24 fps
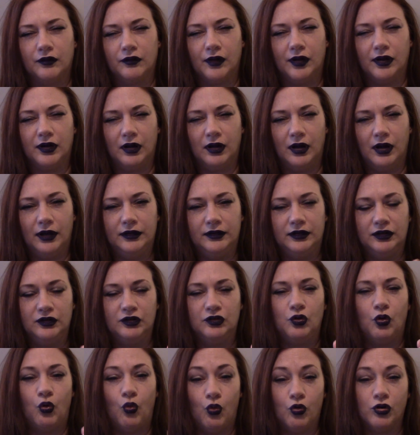Like I did
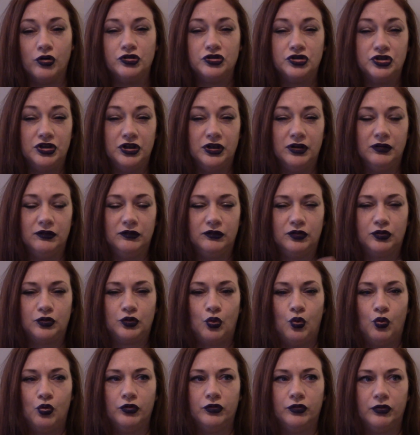corn chip,
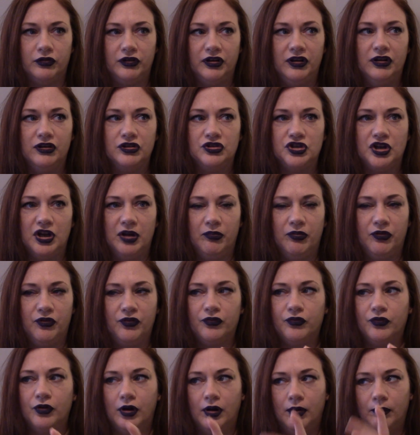corn tortilla chips
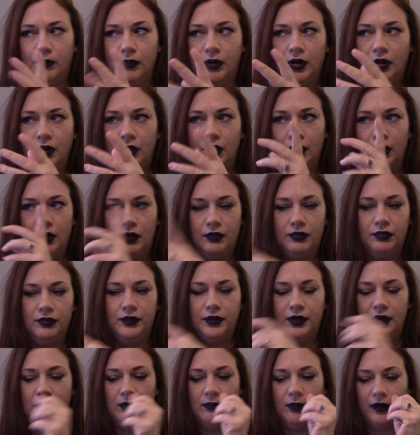from
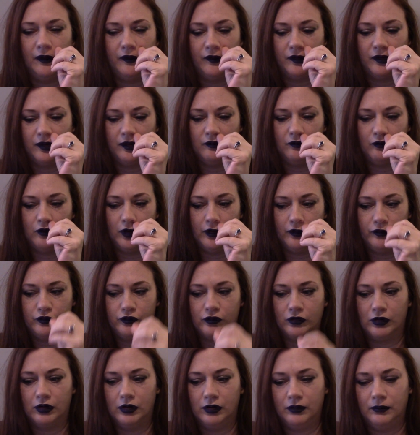the Mexican
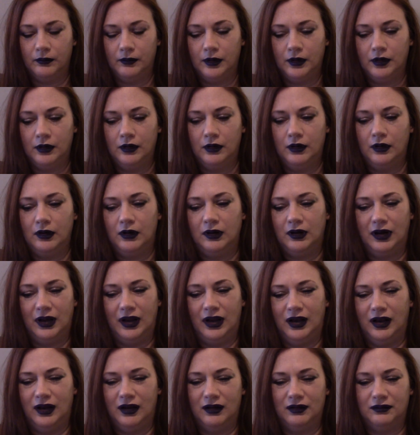restaurant.
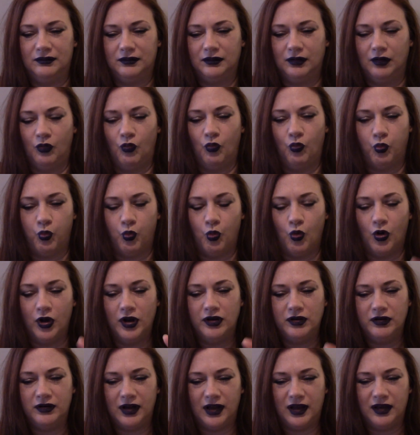And
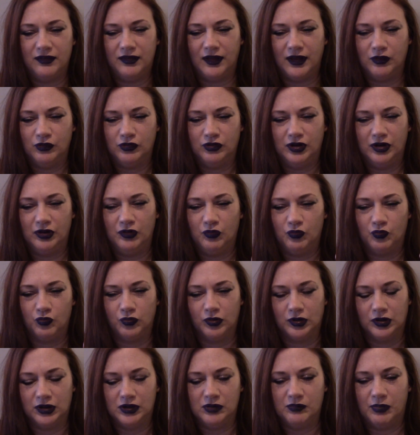one day they didn't
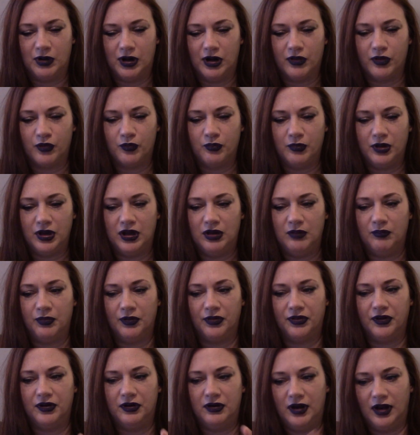really bother me, but
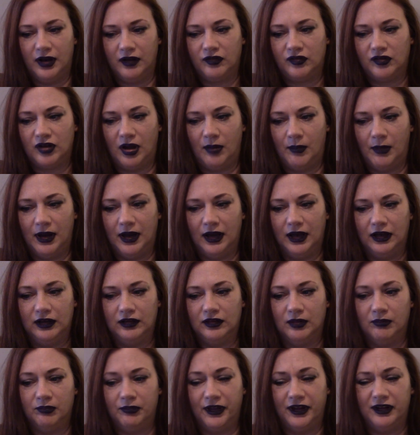the next time I ate
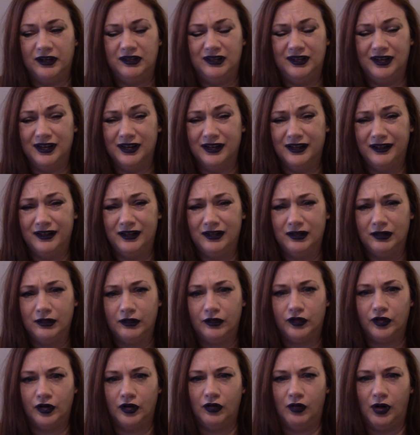them, they did.
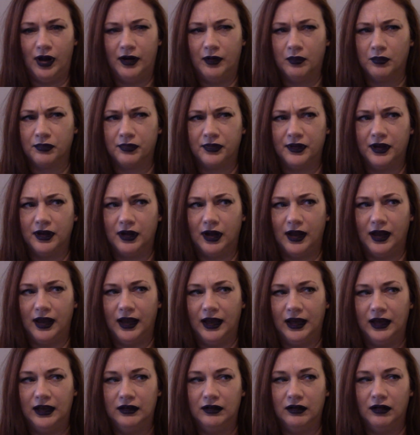So I don't think I
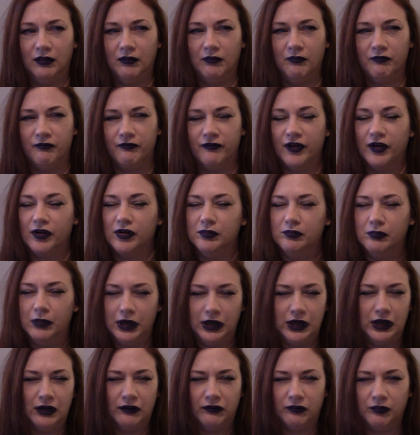ate very
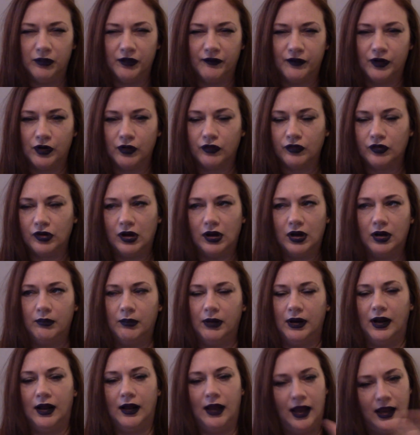many of them the first time,
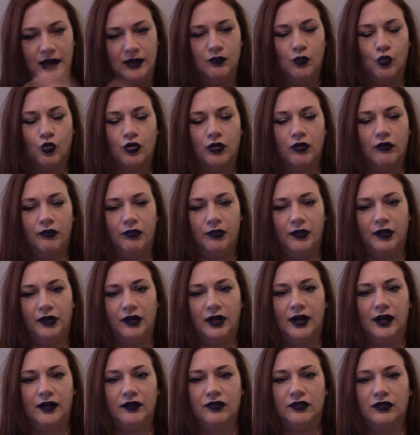and I ate more of them the
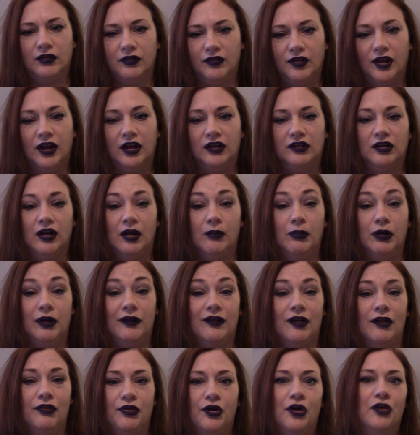last, the second time because
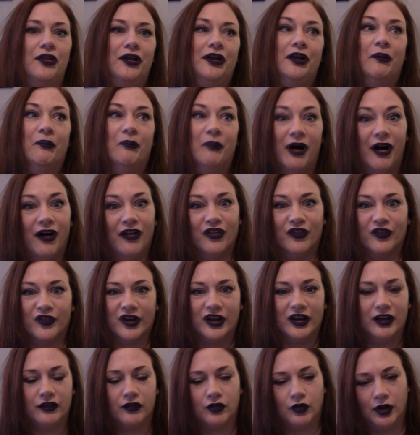I thought they didn't bother
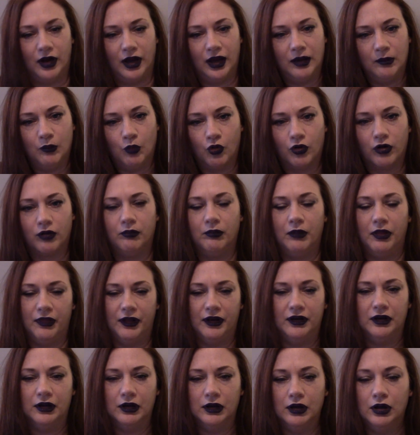me. So I ate more of them and they
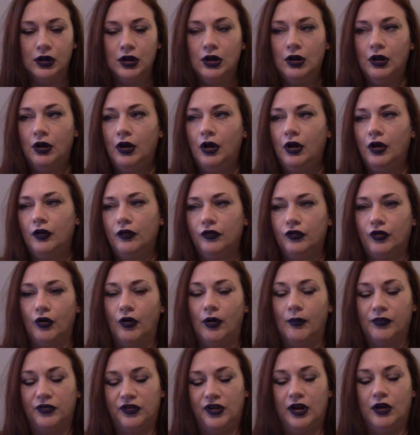did. So
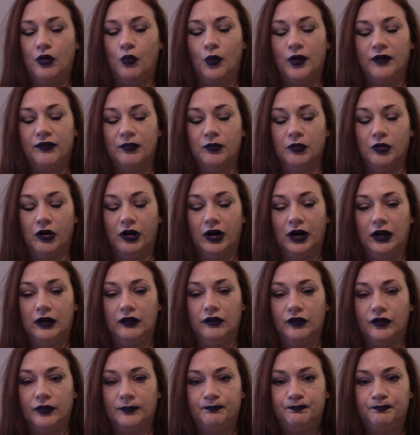I'm staying away from grains.